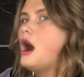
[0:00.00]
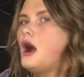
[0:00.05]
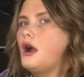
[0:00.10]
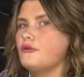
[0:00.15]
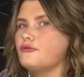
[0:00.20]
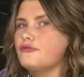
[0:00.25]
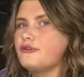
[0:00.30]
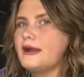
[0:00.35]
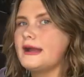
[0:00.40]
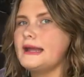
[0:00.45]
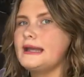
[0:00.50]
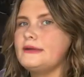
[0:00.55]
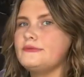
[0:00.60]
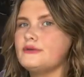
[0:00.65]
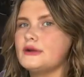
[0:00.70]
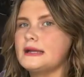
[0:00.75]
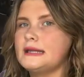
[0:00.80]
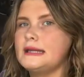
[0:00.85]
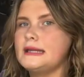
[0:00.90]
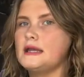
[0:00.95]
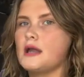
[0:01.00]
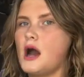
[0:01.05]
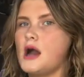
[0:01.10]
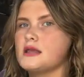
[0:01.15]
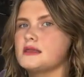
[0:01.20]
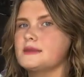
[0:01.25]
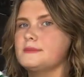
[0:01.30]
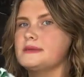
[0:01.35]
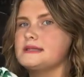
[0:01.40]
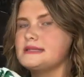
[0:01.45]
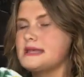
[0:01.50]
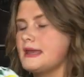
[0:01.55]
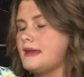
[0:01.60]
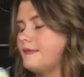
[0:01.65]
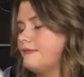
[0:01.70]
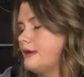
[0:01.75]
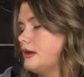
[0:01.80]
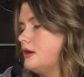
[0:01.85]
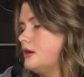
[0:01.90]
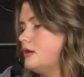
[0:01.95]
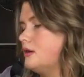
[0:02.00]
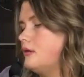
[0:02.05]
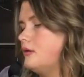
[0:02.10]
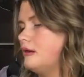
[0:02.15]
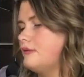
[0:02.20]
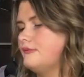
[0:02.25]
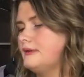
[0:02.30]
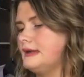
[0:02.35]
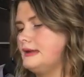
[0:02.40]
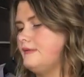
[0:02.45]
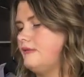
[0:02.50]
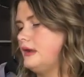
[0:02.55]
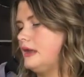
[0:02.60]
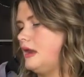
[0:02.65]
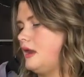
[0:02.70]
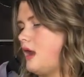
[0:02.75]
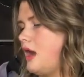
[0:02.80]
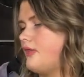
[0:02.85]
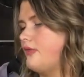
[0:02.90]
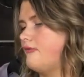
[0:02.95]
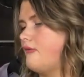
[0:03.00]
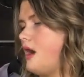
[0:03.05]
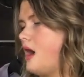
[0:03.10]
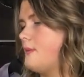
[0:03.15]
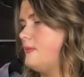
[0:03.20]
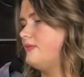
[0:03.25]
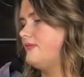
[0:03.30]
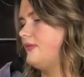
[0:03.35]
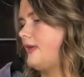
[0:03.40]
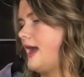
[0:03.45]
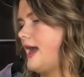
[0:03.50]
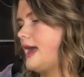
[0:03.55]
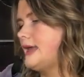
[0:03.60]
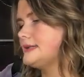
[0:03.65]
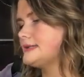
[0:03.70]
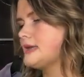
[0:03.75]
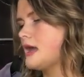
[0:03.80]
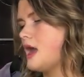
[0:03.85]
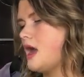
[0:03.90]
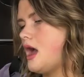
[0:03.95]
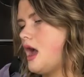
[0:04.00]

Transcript: I really, really like the material. I really, really like the vibe of this.